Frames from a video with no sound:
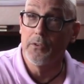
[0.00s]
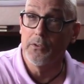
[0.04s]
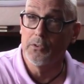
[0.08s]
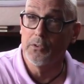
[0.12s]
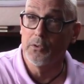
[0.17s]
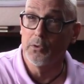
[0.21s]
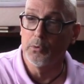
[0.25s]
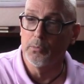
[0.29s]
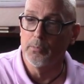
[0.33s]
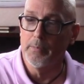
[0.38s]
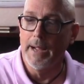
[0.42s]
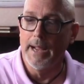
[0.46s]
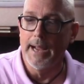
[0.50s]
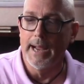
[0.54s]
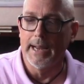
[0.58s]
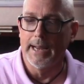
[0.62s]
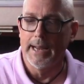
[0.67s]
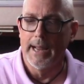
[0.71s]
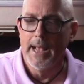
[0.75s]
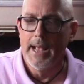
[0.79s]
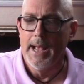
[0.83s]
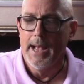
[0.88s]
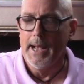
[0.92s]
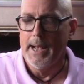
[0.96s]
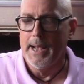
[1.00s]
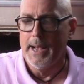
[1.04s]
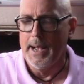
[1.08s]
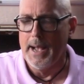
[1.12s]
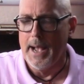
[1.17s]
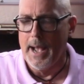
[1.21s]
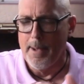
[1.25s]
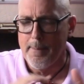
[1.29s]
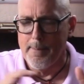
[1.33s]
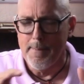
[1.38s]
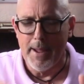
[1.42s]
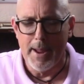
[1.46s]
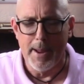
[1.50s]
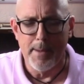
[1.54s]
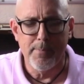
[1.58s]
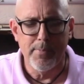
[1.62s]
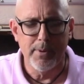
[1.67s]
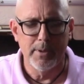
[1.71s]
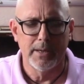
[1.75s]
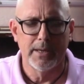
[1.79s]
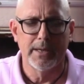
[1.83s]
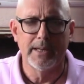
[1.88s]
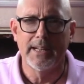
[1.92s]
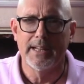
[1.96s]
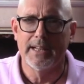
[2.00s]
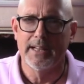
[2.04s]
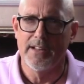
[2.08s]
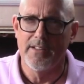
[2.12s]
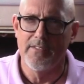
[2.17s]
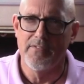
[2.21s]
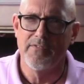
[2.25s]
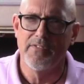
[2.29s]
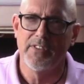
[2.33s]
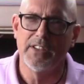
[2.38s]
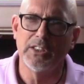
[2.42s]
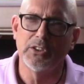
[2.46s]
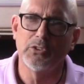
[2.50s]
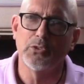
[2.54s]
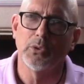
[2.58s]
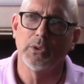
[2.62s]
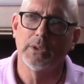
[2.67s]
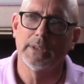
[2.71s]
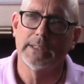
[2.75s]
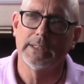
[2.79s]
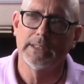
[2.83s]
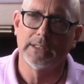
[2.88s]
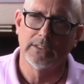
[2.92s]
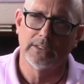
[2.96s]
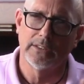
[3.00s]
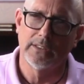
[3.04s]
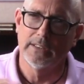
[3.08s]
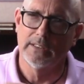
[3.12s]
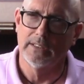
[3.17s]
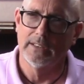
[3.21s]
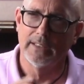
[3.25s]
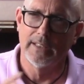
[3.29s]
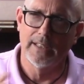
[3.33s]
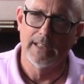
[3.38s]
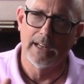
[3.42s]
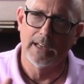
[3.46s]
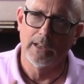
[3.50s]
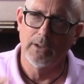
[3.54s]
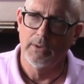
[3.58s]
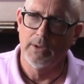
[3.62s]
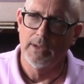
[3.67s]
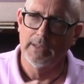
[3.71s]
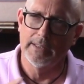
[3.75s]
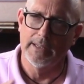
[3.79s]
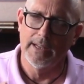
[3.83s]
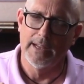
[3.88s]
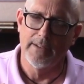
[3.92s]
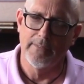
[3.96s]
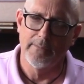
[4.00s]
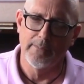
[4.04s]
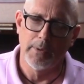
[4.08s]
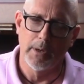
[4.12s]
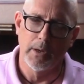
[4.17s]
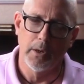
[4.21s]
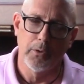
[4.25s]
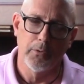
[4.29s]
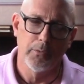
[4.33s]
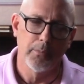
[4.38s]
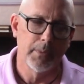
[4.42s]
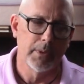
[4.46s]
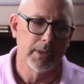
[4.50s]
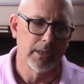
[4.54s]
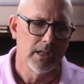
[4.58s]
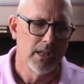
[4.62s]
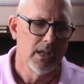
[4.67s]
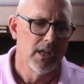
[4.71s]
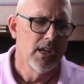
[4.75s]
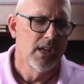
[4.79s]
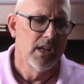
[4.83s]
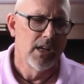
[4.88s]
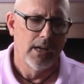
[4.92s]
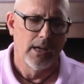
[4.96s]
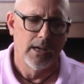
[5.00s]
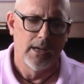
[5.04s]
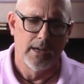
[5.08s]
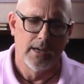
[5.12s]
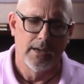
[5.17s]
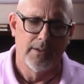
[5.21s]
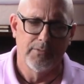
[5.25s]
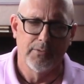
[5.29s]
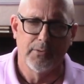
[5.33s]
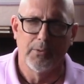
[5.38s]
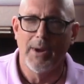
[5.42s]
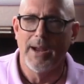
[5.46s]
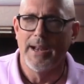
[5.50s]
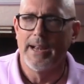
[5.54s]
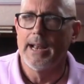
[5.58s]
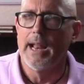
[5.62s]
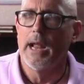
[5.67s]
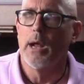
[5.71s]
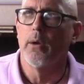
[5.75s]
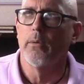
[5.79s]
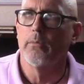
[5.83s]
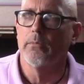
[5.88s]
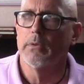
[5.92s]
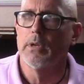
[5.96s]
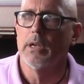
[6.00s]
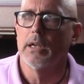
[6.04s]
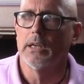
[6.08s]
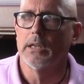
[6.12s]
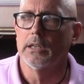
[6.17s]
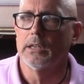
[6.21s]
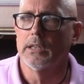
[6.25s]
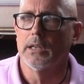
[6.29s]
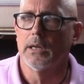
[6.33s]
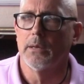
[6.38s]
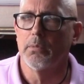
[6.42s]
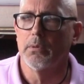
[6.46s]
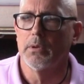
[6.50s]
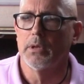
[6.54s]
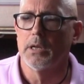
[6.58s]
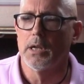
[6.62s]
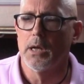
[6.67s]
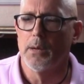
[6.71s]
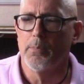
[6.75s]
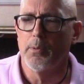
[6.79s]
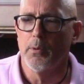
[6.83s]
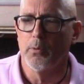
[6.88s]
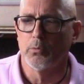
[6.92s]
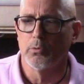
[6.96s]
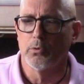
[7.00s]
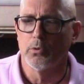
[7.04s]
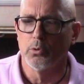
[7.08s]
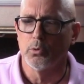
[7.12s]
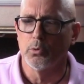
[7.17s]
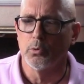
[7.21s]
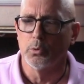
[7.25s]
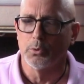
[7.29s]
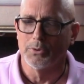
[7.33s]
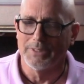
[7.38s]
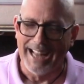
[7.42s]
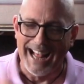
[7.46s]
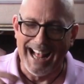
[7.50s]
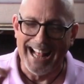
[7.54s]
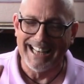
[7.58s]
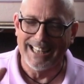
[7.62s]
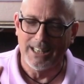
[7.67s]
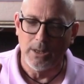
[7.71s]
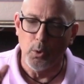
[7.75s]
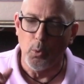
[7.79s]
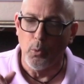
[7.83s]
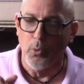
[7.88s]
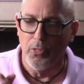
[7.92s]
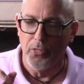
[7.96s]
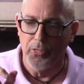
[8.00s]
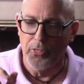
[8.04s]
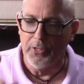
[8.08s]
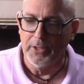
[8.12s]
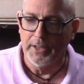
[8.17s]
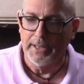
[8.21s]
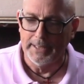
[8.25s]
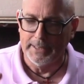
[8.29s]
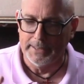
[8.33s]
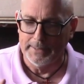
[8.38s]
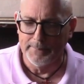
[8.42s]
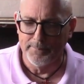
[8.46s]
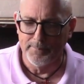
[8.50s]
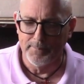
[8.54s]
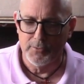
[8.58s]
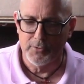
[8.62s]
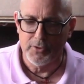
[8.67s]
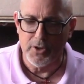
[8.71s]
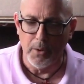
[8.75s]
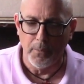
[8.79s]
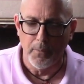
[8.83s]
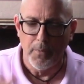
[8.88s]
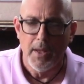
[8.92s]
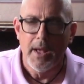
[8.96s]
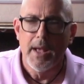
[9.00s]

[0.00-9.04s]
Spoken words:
tool bag. I may put it in eventually because then I don't have to have both, but for right now I'm not doubling up on tools, I don't think. So